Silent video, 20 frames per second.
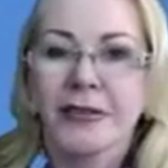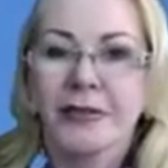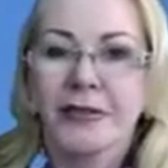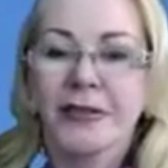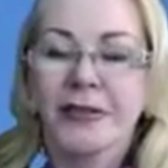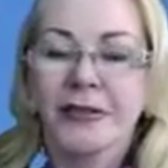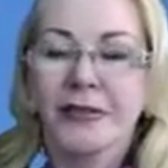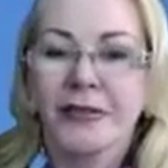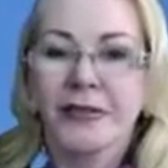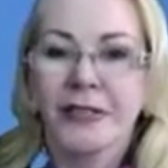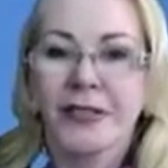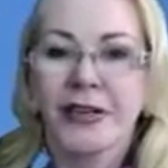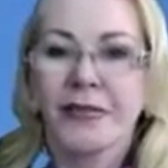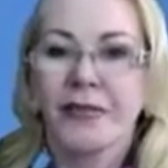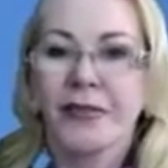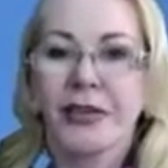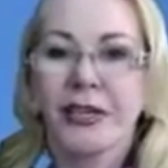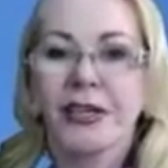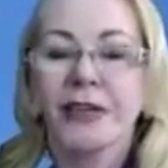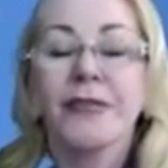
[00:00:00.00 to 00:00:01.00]
with
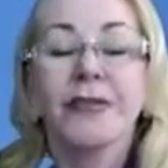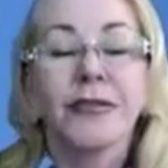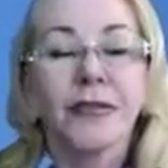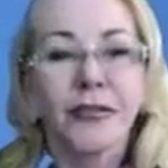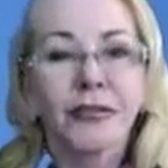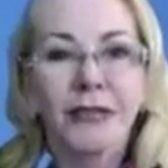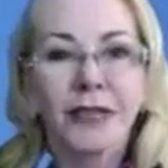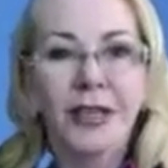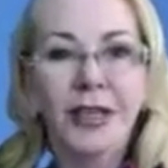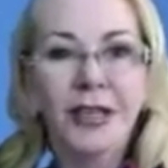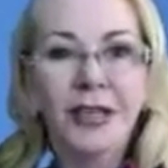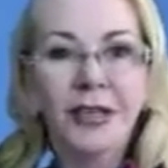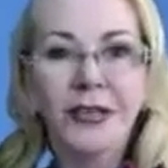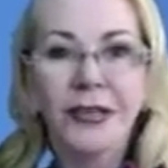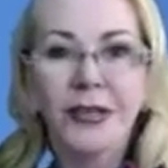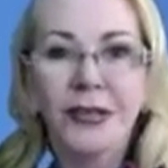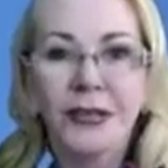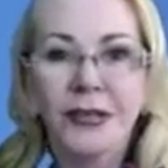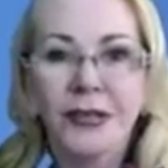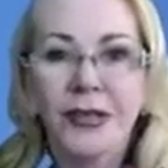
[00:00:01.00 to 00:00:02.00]
somebody if you need
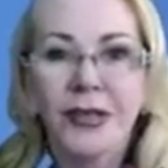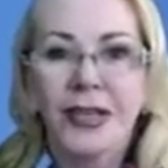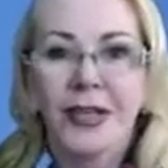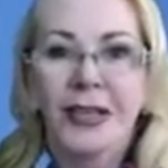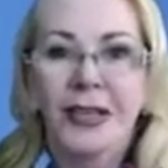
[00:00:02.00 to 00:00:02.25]
to.